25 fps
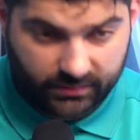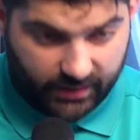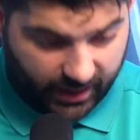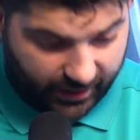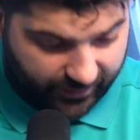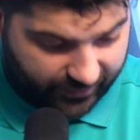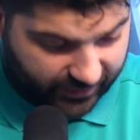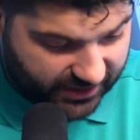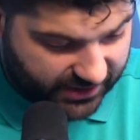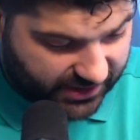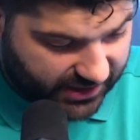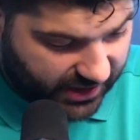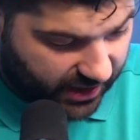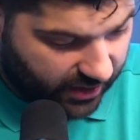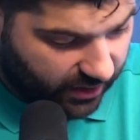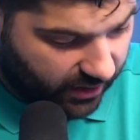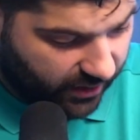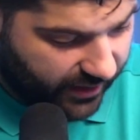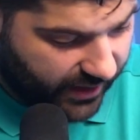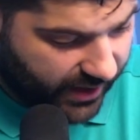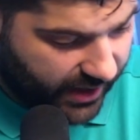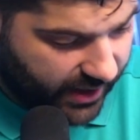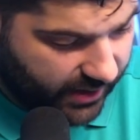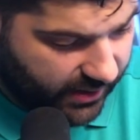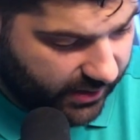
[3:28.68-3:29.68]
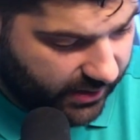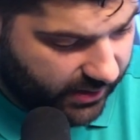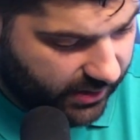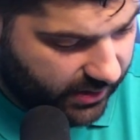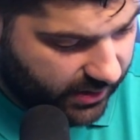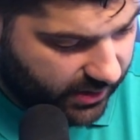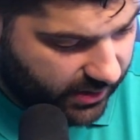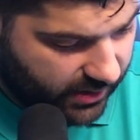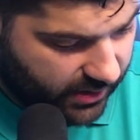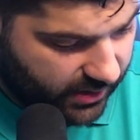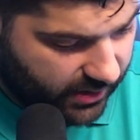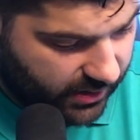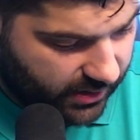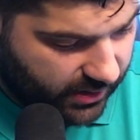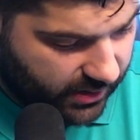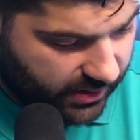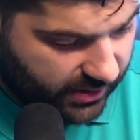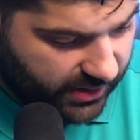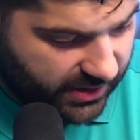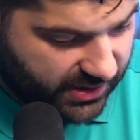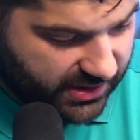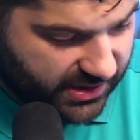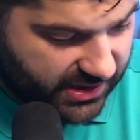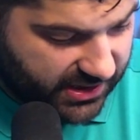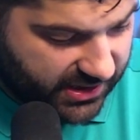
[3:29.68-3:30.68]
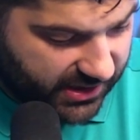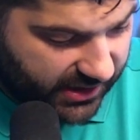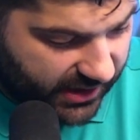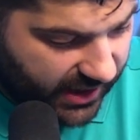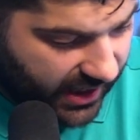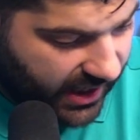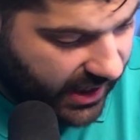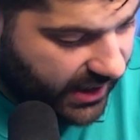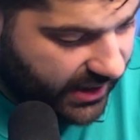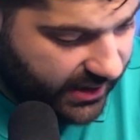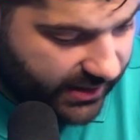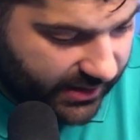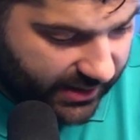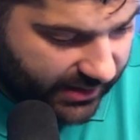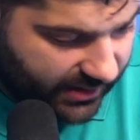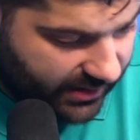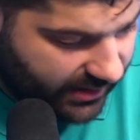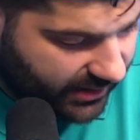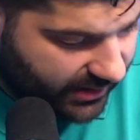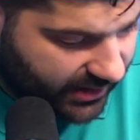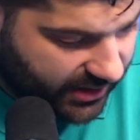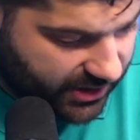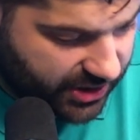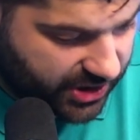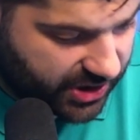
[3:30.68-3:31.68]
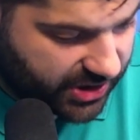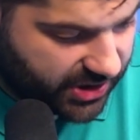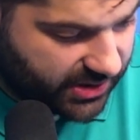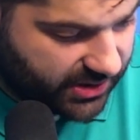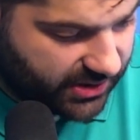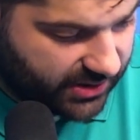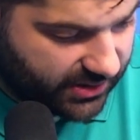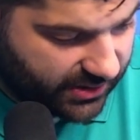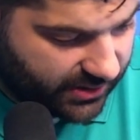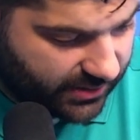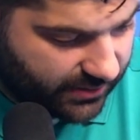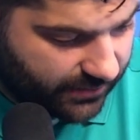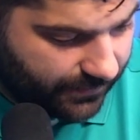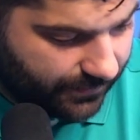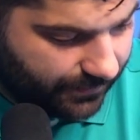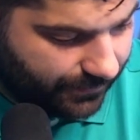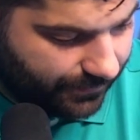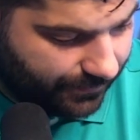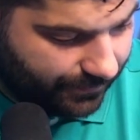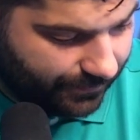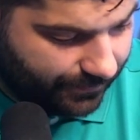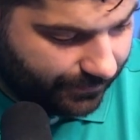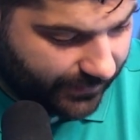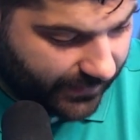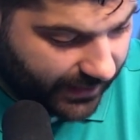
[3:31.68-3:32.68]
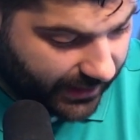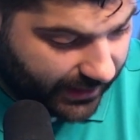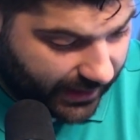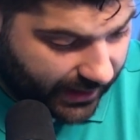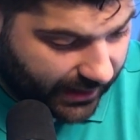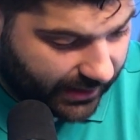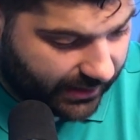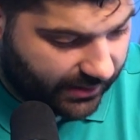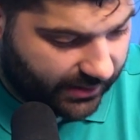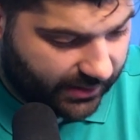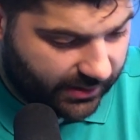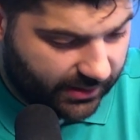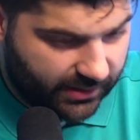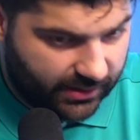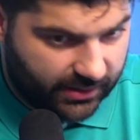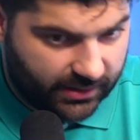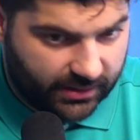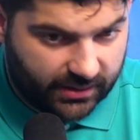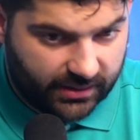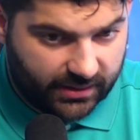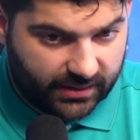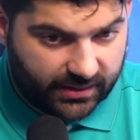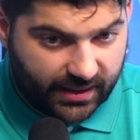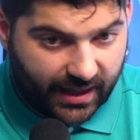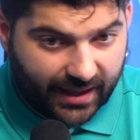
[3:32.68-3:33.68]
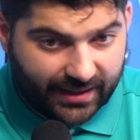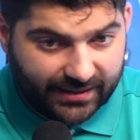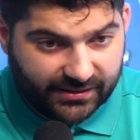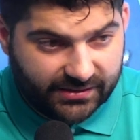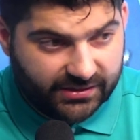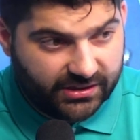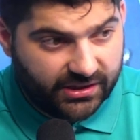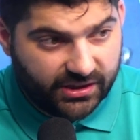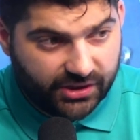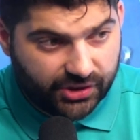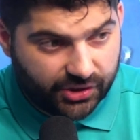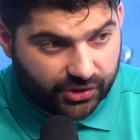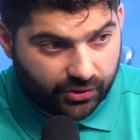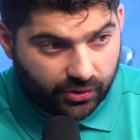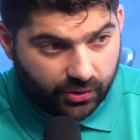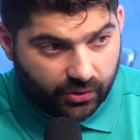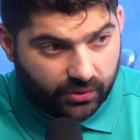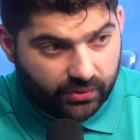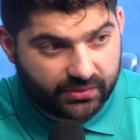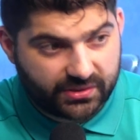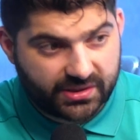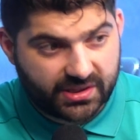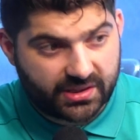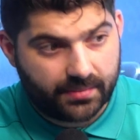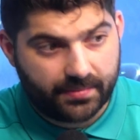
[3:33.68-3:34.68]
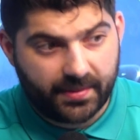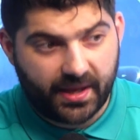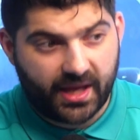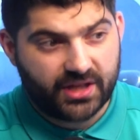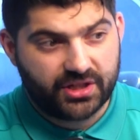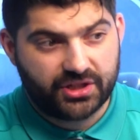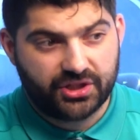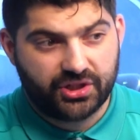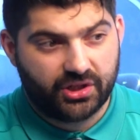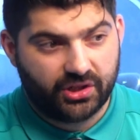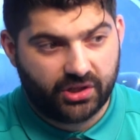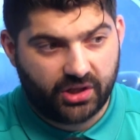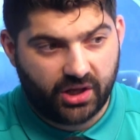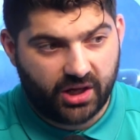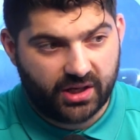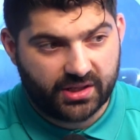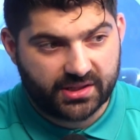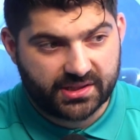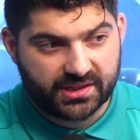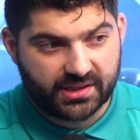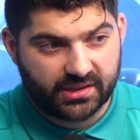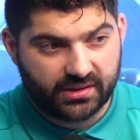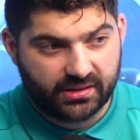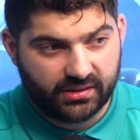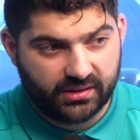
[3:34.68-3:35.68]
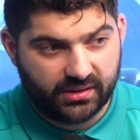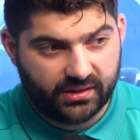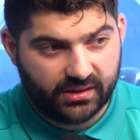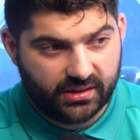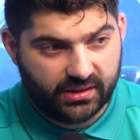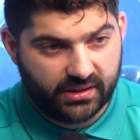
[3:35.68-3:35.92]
Having said all that, this is a guy. Let's just again, 19-year-old Sebastian Cossa.